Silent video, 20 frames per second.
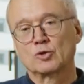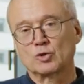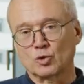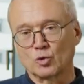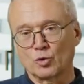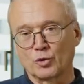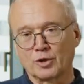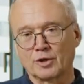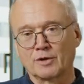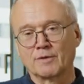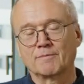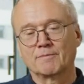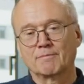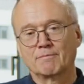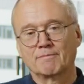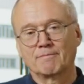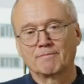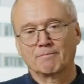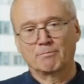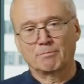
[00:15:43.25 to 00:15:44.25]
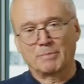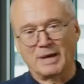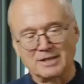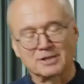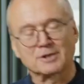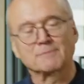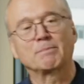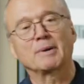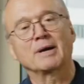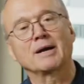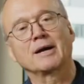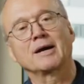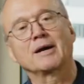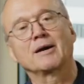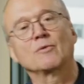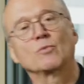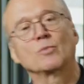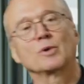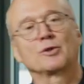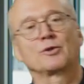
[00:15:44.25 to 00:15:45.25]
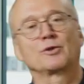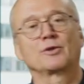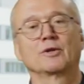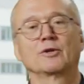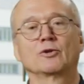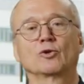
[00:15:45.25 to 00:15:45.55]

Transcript: to the bus bar with